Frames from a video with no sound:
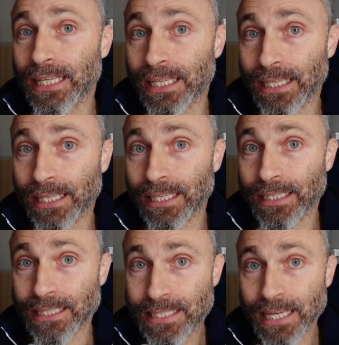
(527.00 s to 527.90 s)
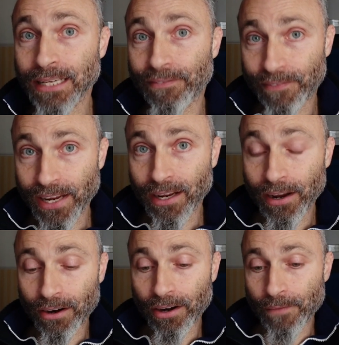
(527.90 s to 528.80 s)
uh, zinc
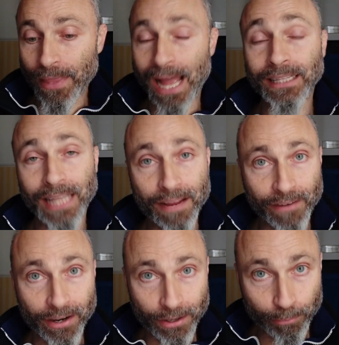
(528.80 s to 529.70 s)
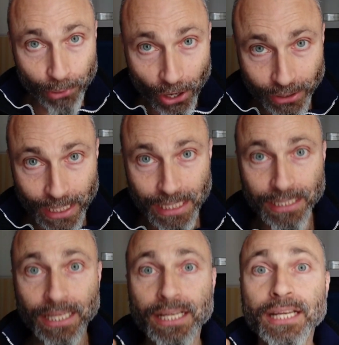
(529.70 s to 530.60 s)
finger antiviral
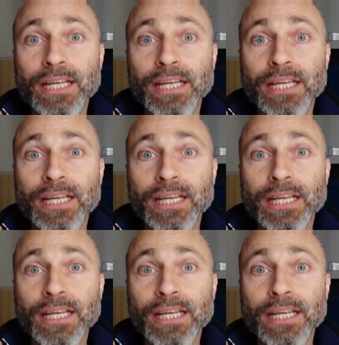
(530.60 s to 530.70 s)
protein.